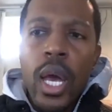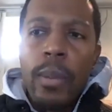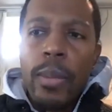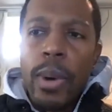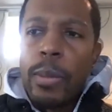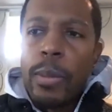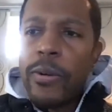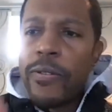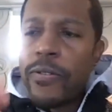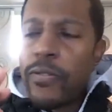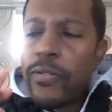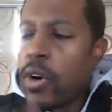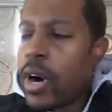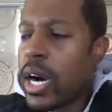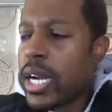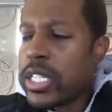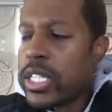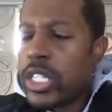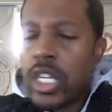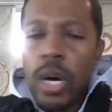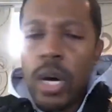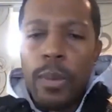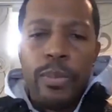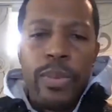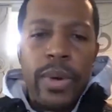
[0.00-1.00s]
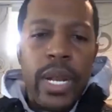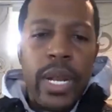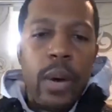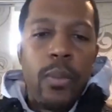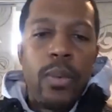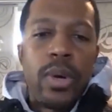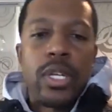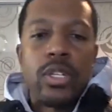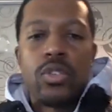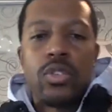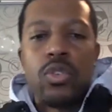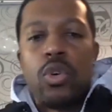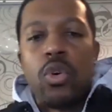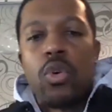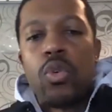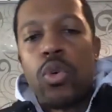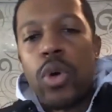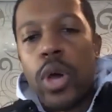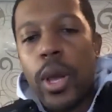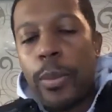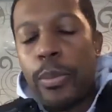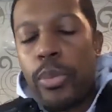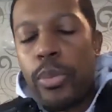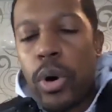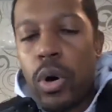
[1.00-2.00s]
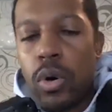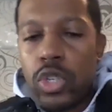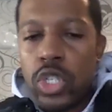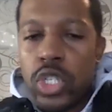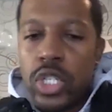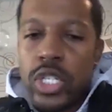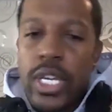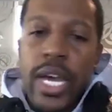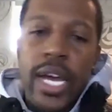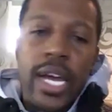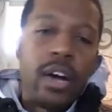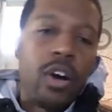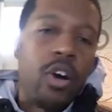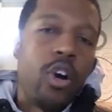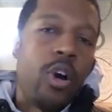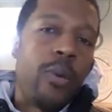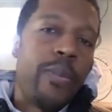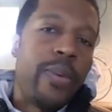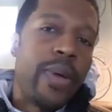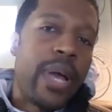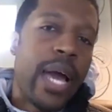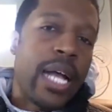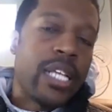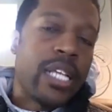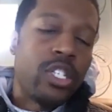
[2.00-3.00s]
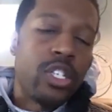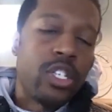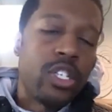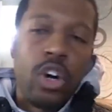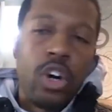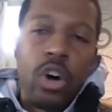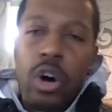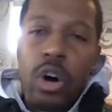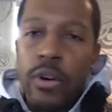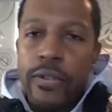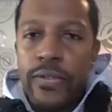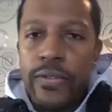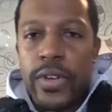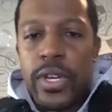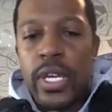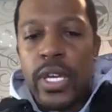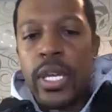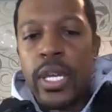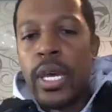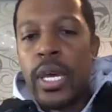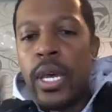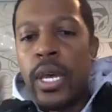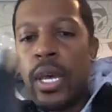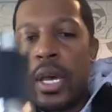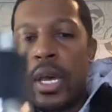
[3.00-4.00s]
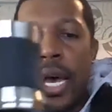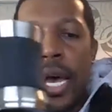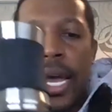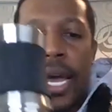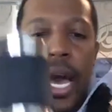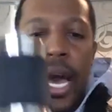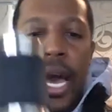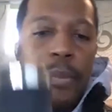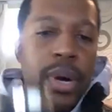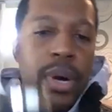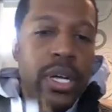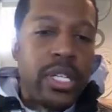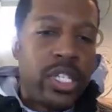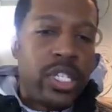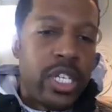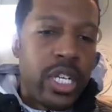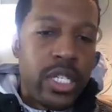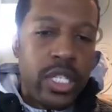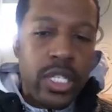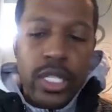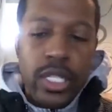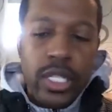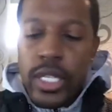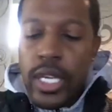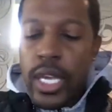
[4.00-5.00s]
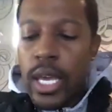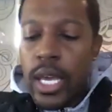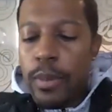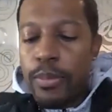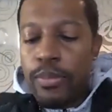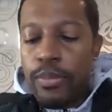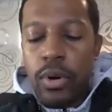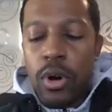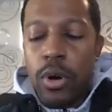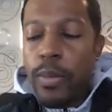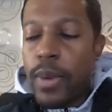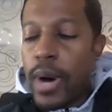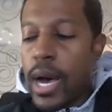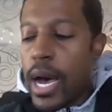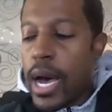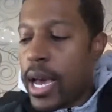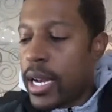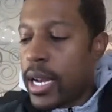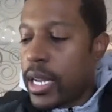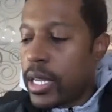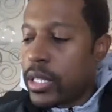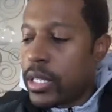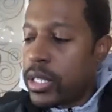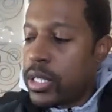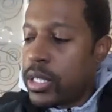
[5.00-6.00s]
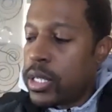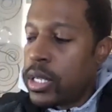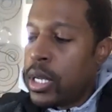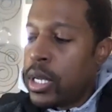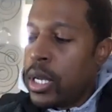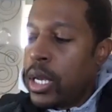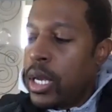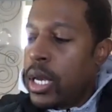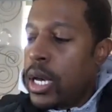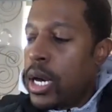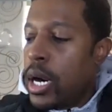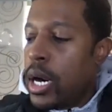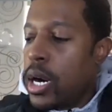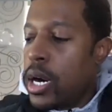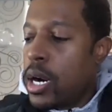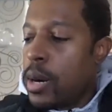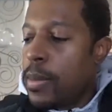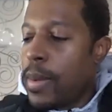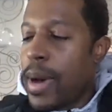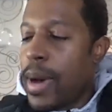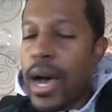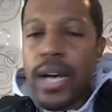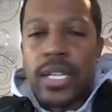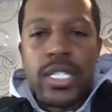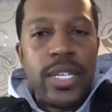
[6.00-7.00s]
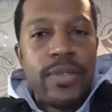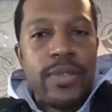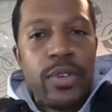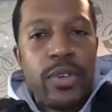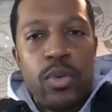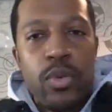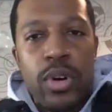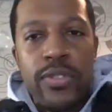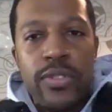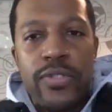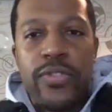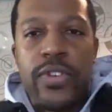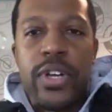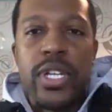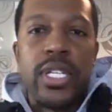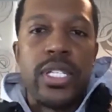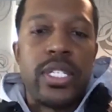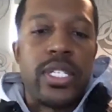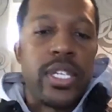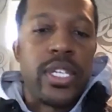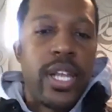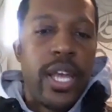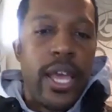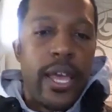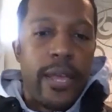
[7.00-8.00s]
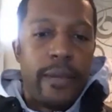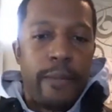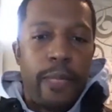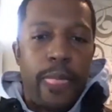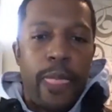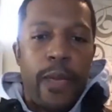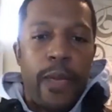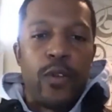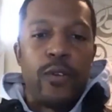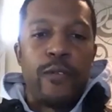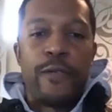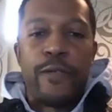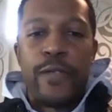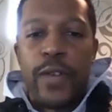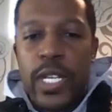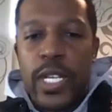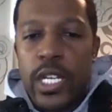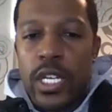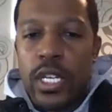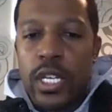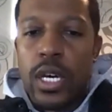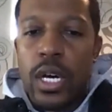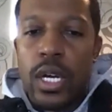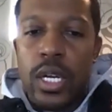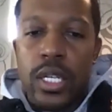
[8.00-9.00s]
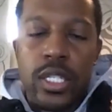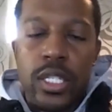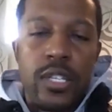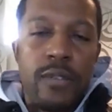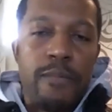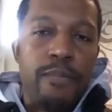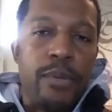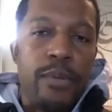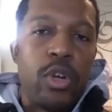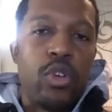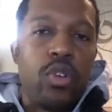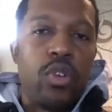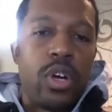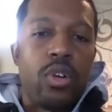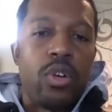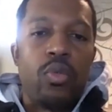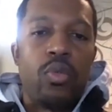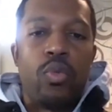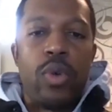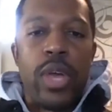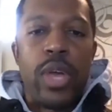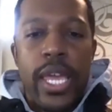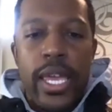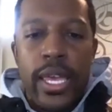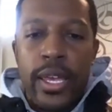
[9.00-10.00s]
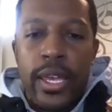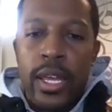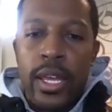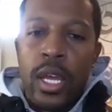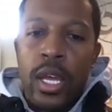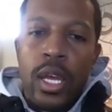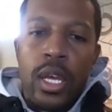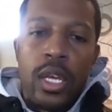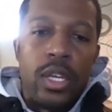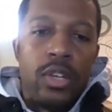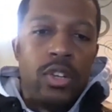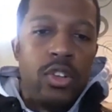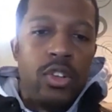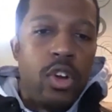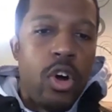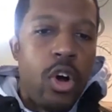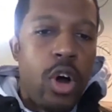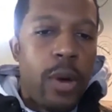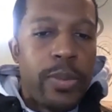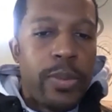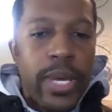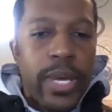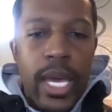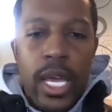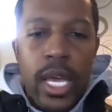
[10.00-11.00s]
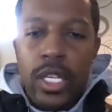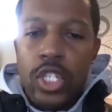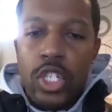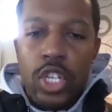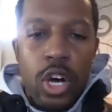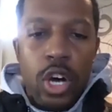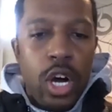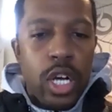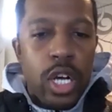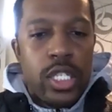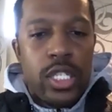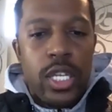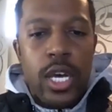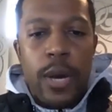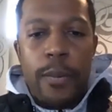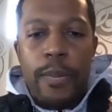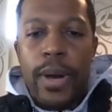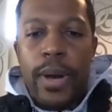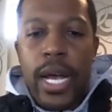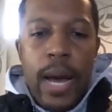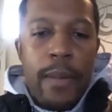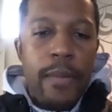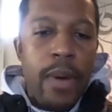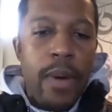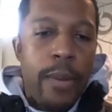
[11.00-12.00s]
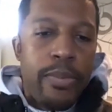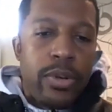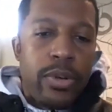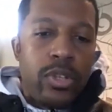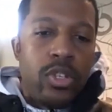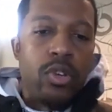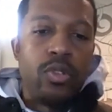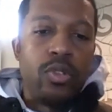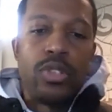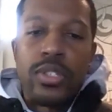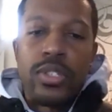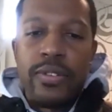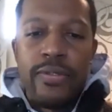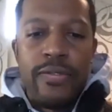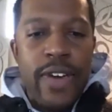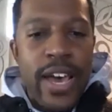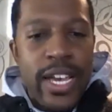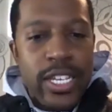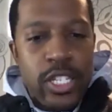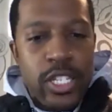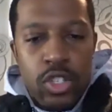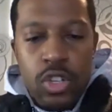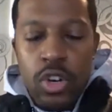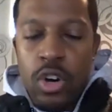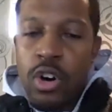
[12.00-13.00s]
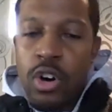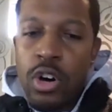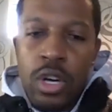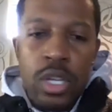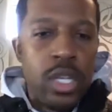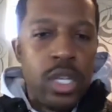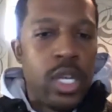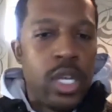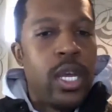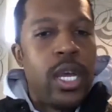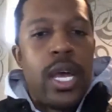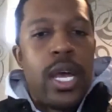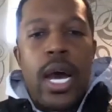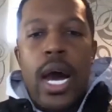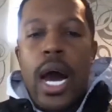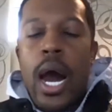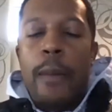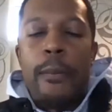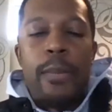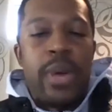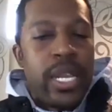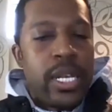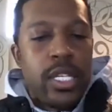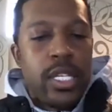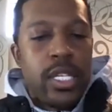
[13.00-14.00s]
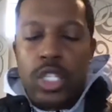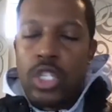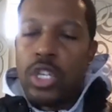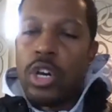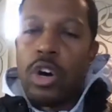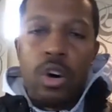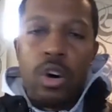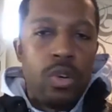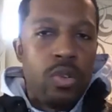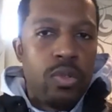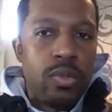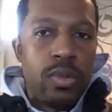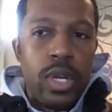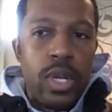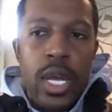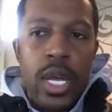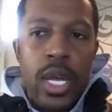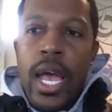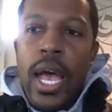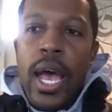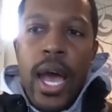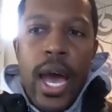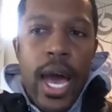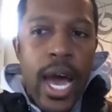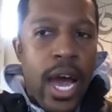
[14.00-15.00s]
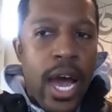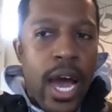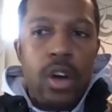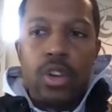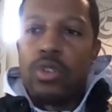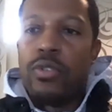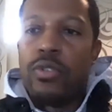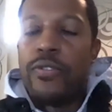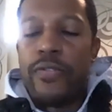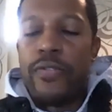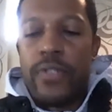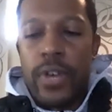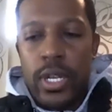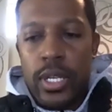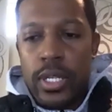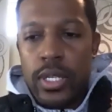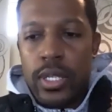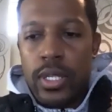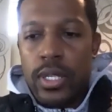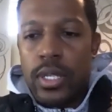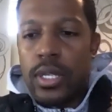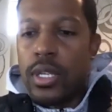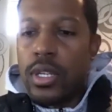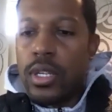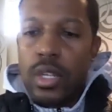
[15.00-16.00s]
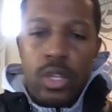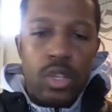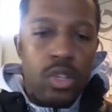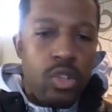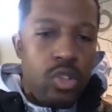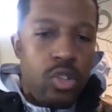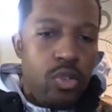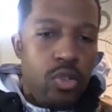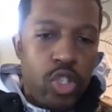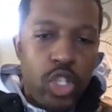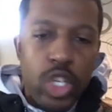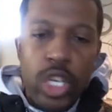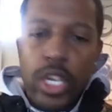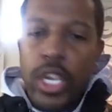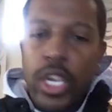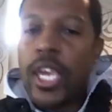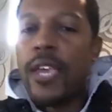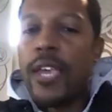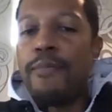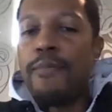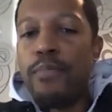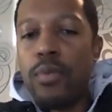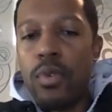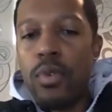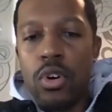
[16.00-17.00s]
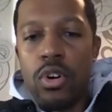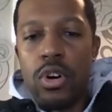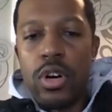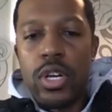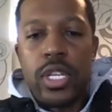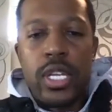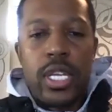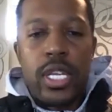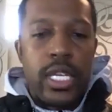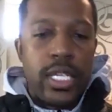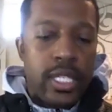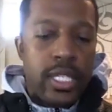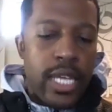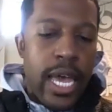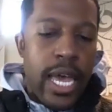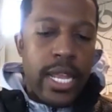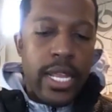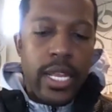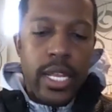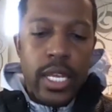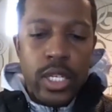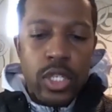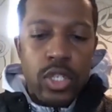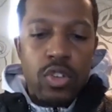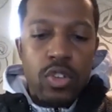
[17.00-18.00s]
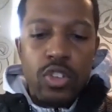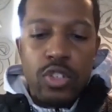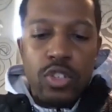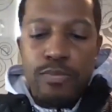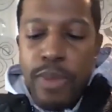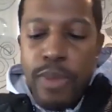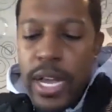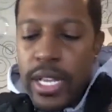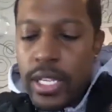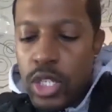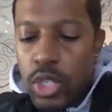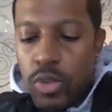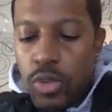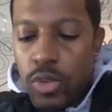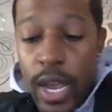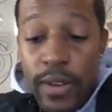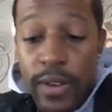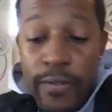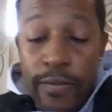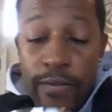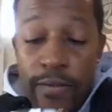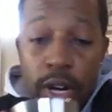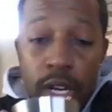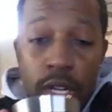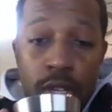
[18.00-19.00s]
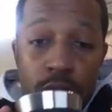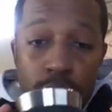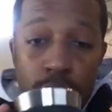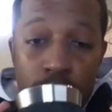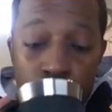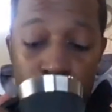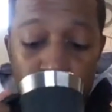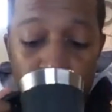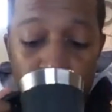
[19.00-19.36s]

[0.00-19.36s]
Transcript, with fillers: But before I jump in, I want to do a quick post check. I hope you got your coffee. I got my ginger tea and probiotics. Um, how's everyone feeling today? Are you feeling good? It's the middle of the week. You know, I'm getting charged up. I got my producer vest on. I'm in the zone. How are you feeling? Use your keyboard. It's that it's those buttons right in front of you.